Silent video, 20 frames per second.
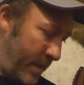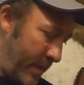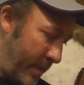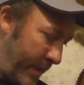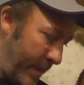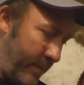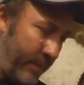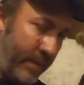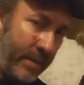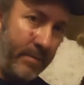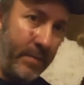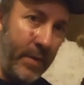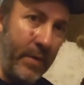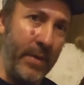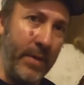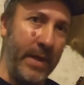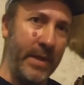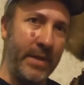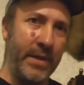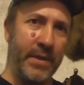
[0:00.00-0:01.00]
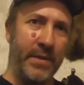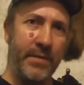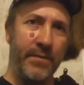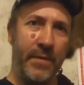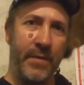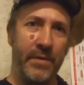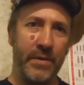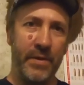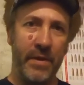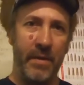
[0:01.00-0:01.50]
Like when bolt actions
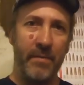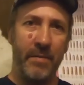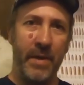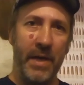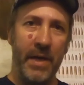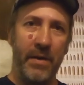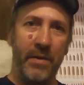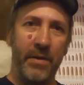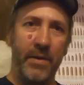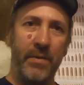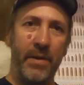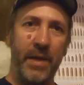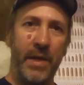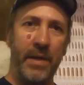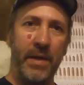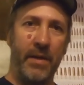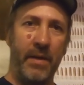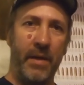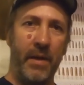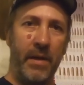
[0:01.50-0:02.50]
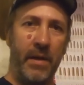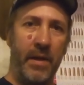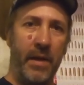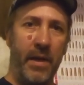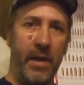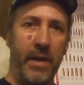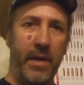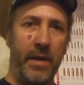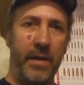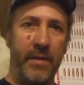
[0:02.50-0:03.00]
first come out, you had a
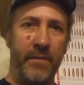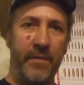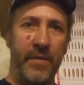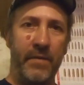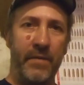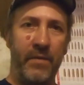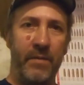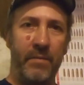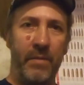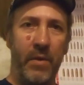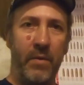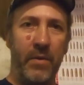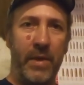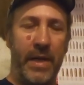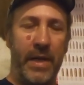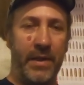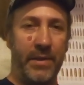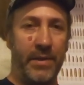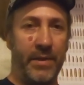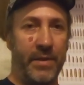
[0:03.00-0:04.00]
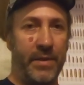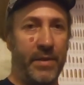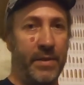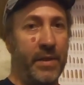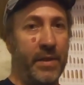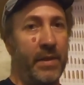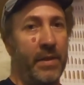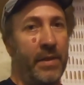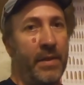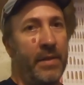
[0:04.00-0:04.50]
lot of different bolt
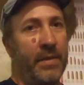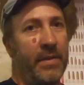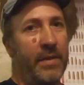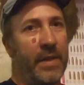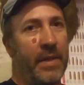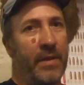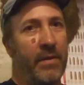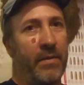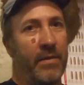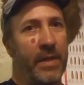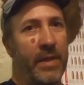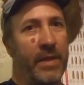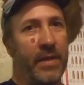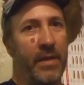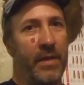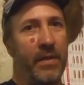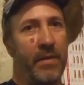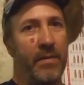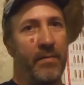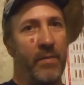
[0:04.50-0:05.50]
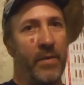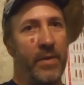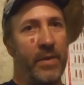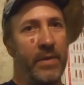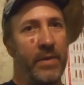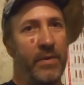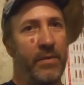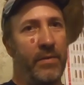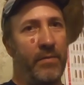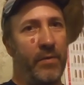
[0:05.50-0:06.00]
actions that only come
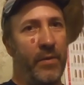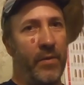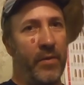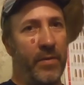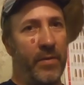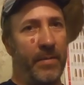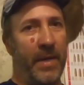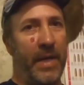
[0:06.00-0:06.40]
with tubular